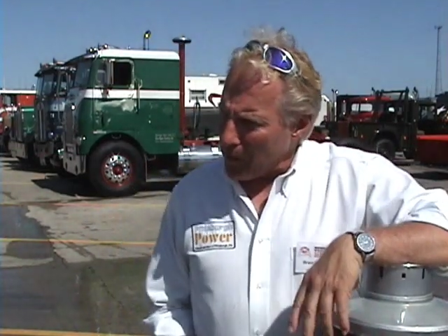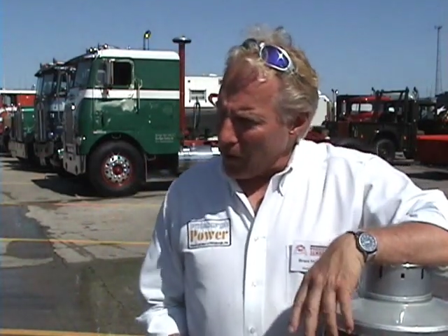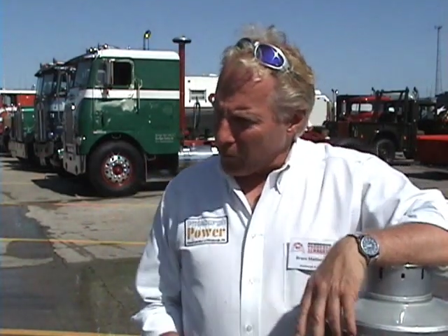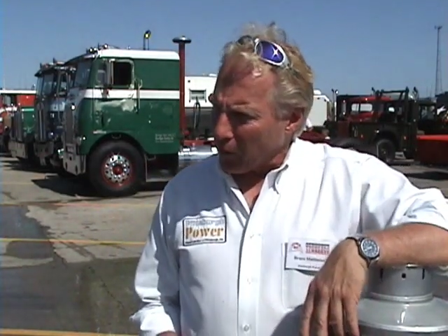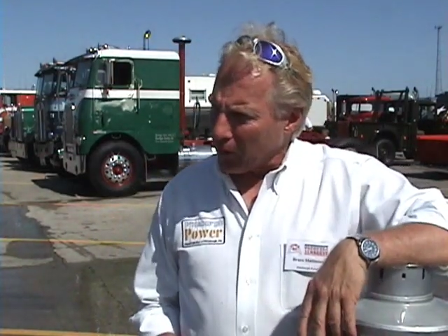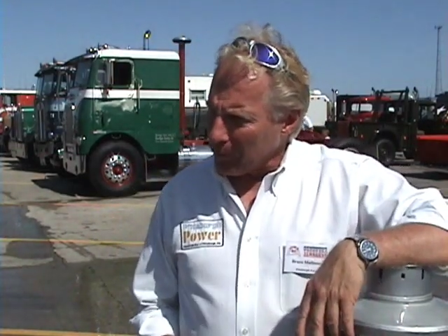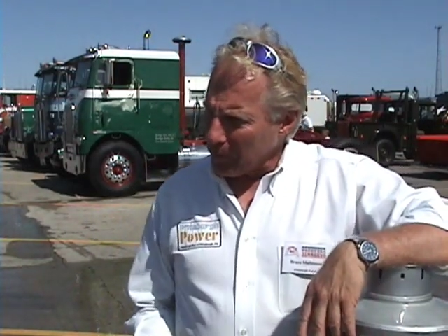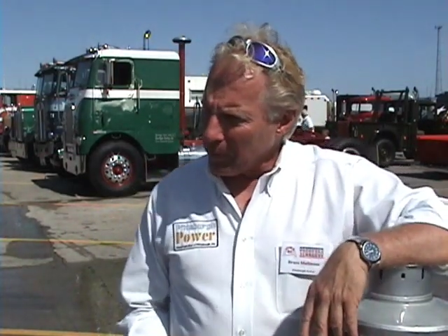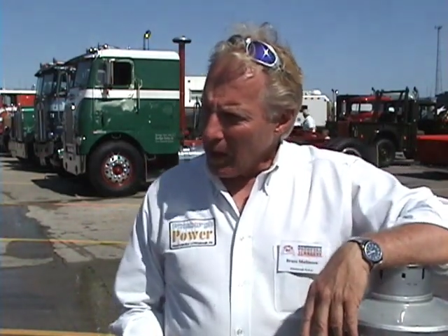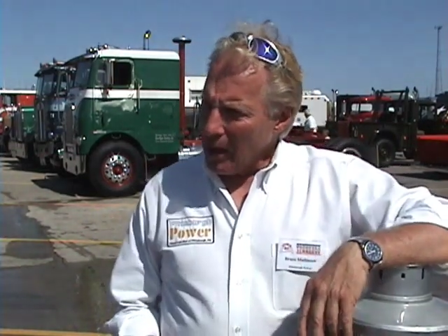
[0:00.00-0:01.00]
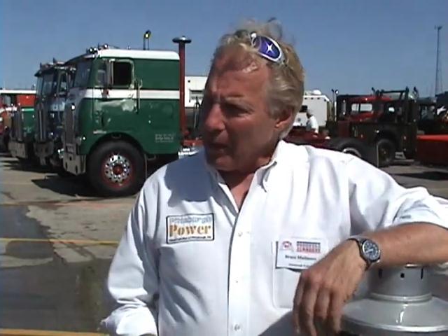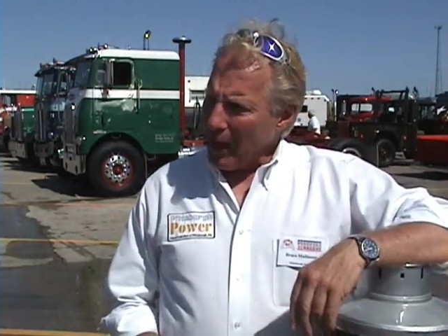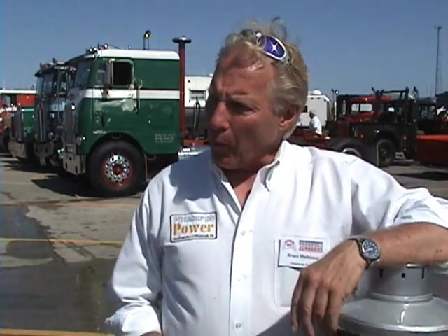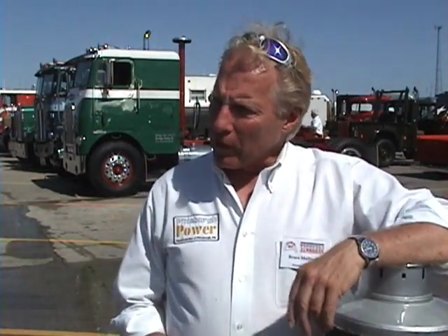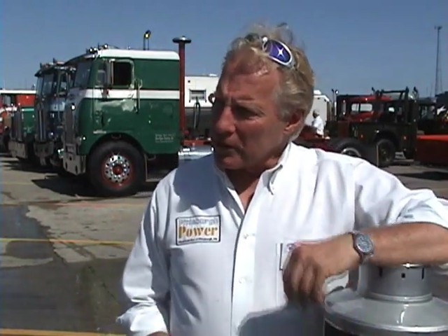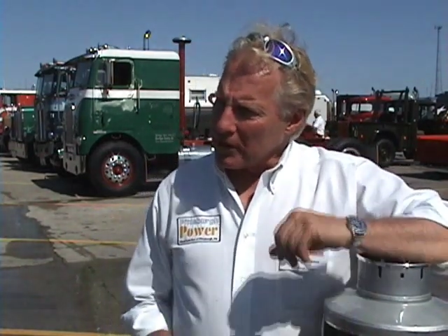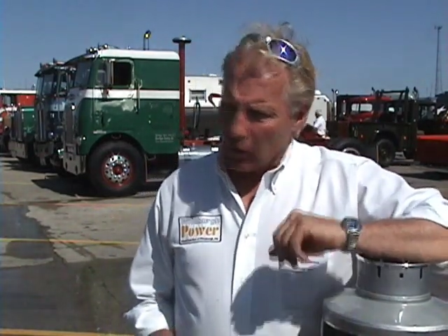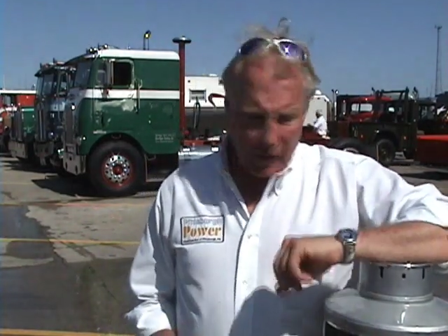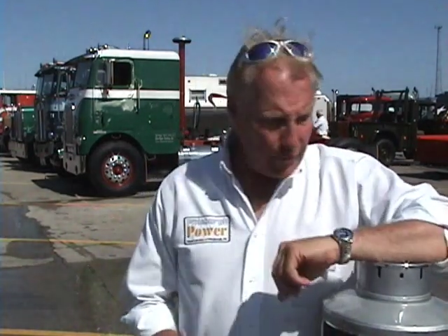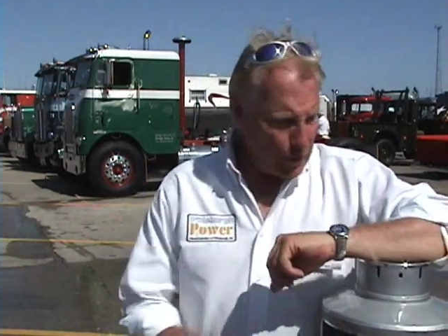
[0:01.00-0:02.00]
a muffler that would
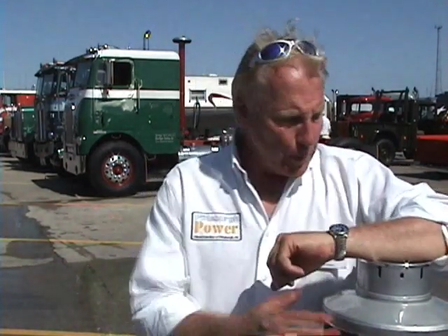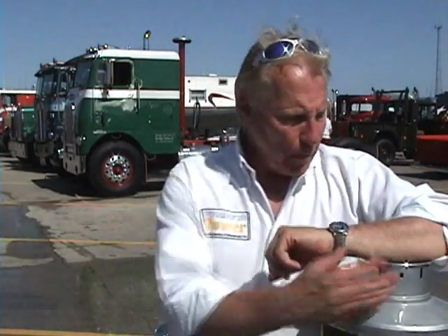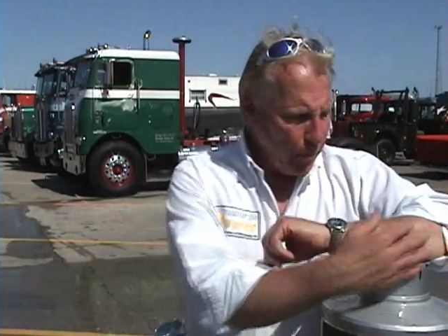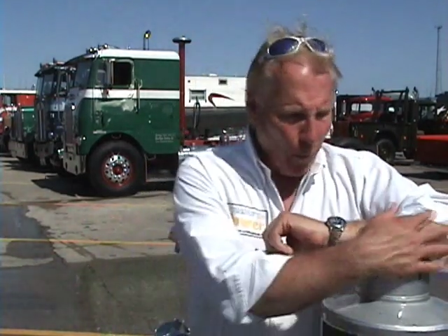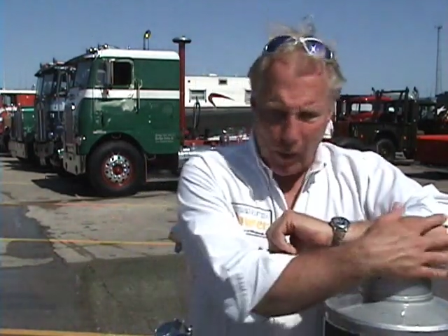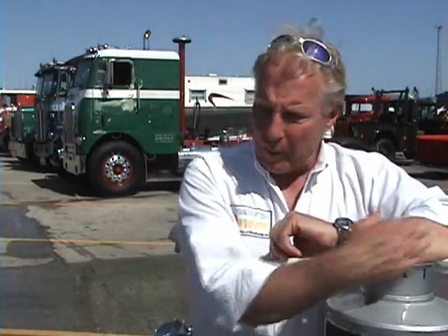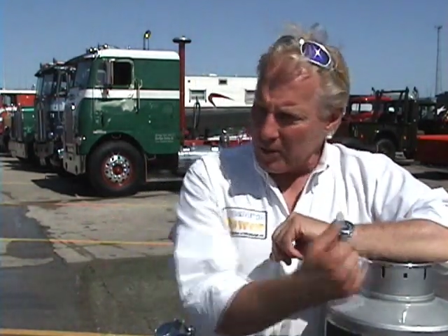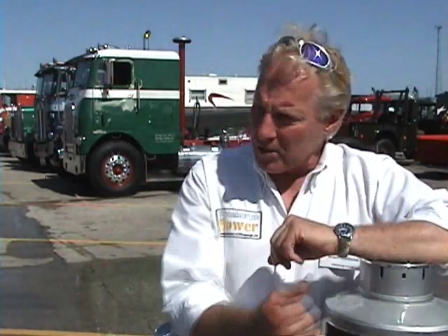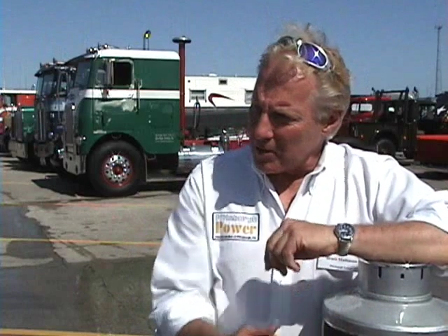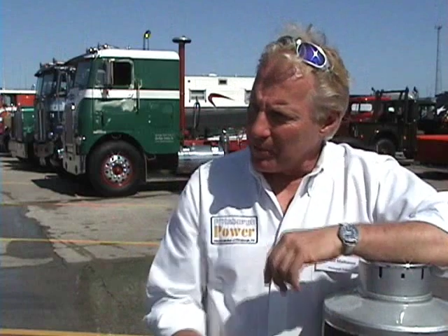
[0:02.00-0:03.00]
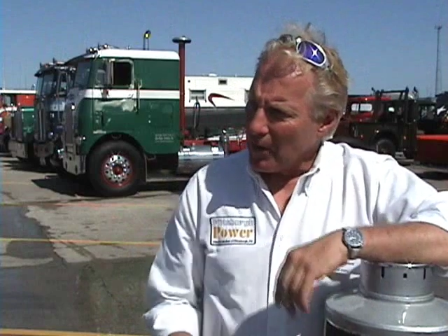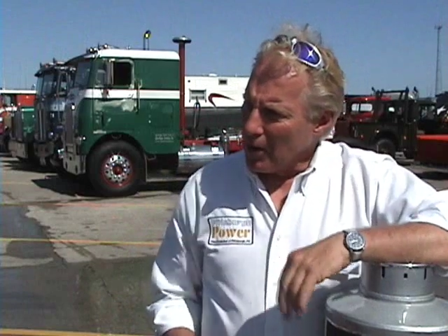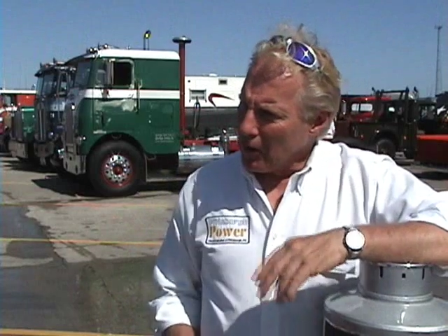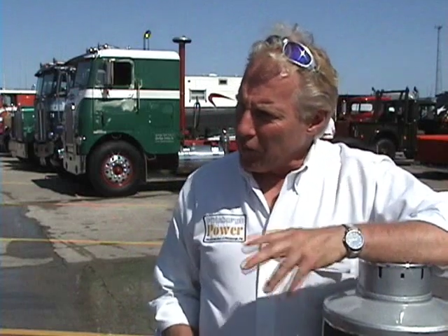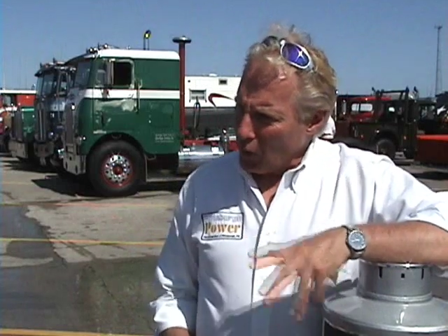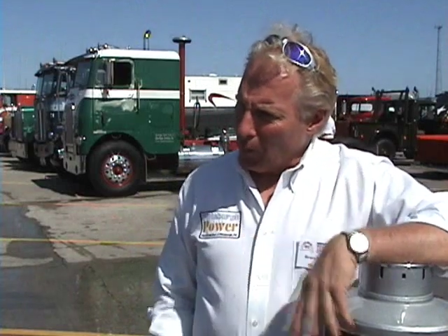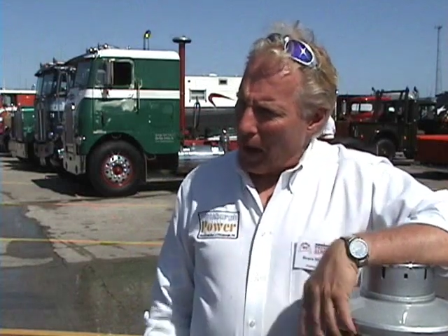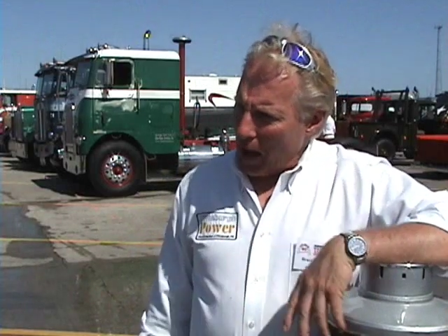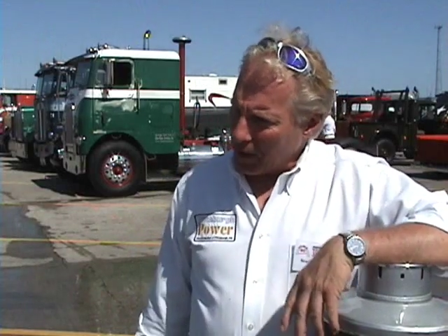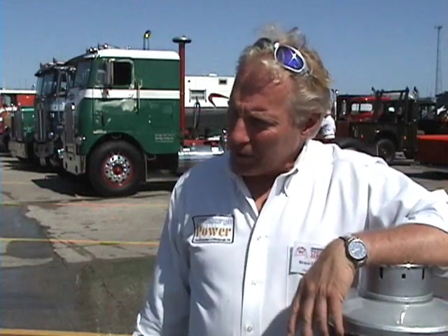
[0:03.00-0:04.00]
still give us performance, fuel
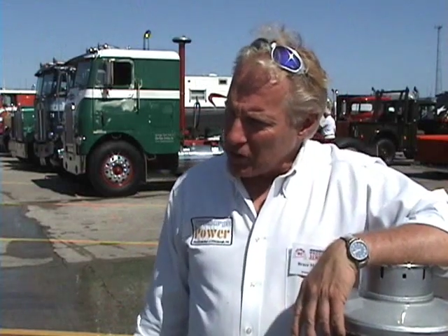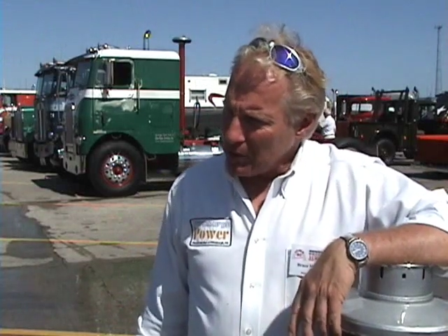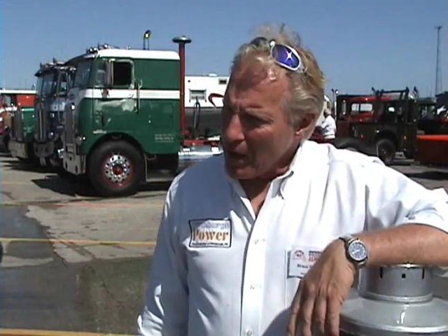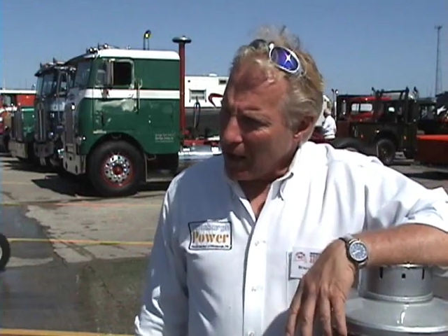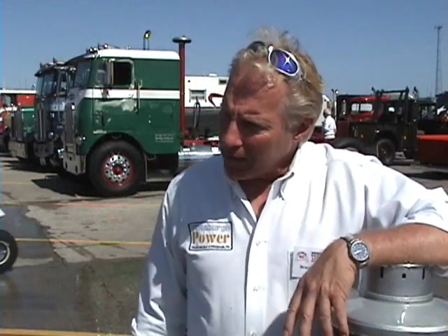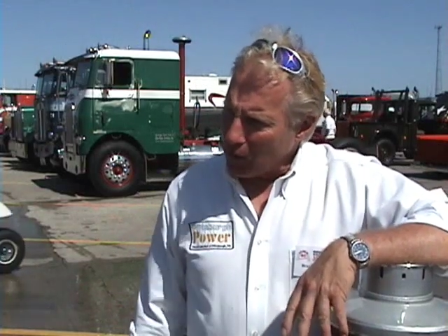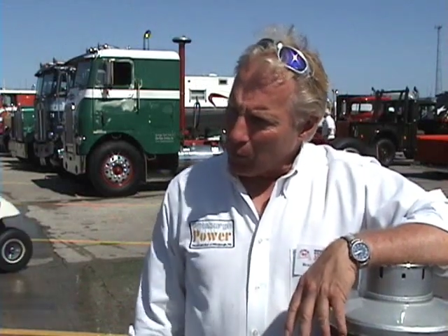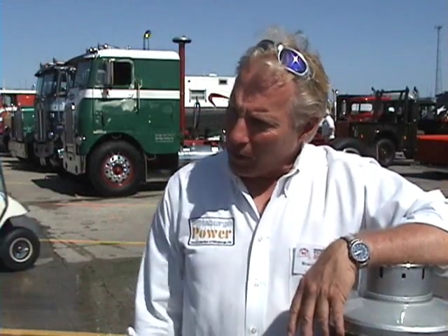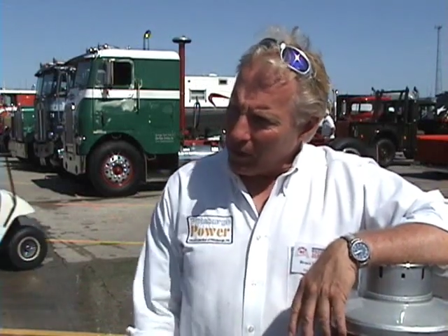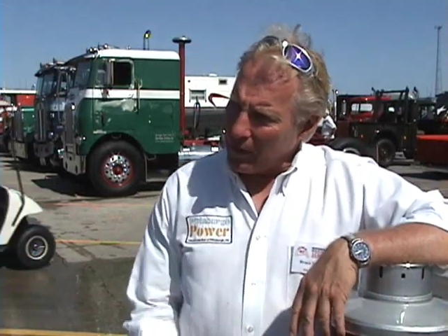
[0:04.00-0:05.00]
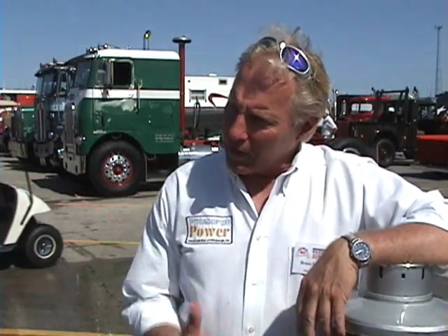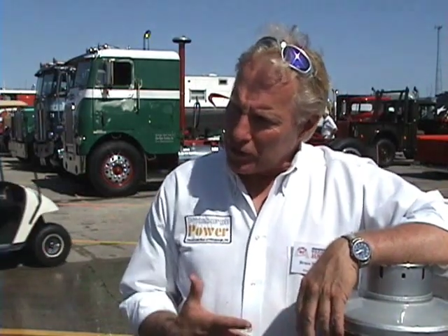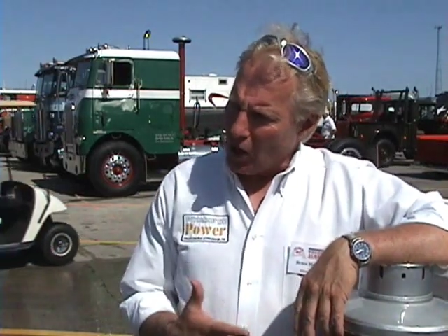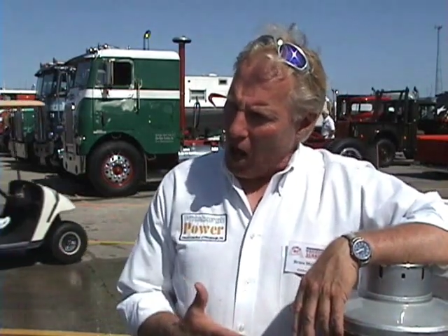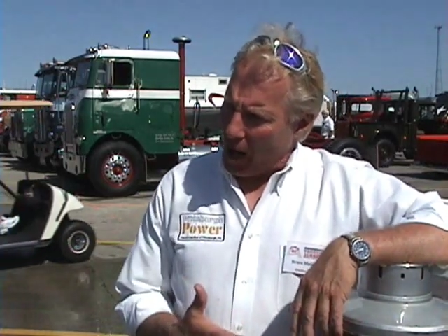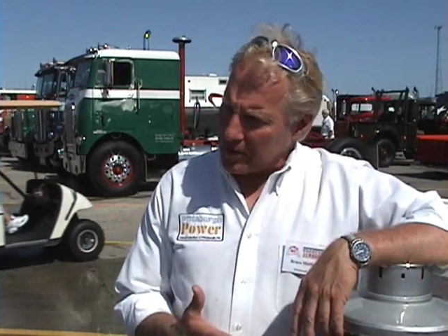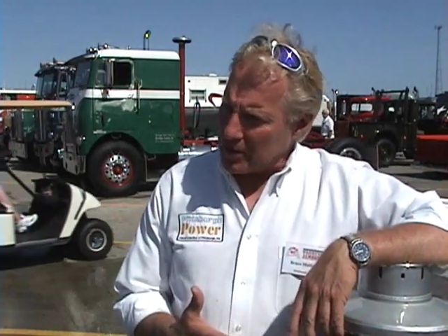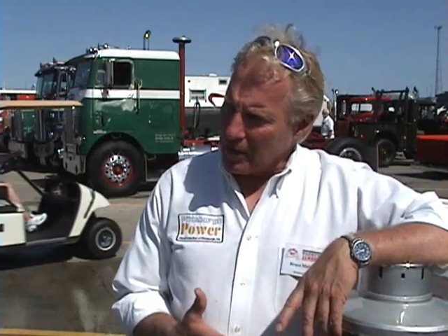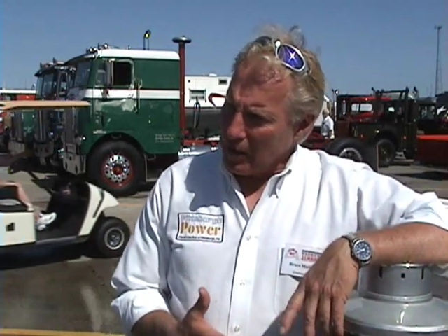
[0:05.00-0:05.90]
mileage, and get rid of the exhaust.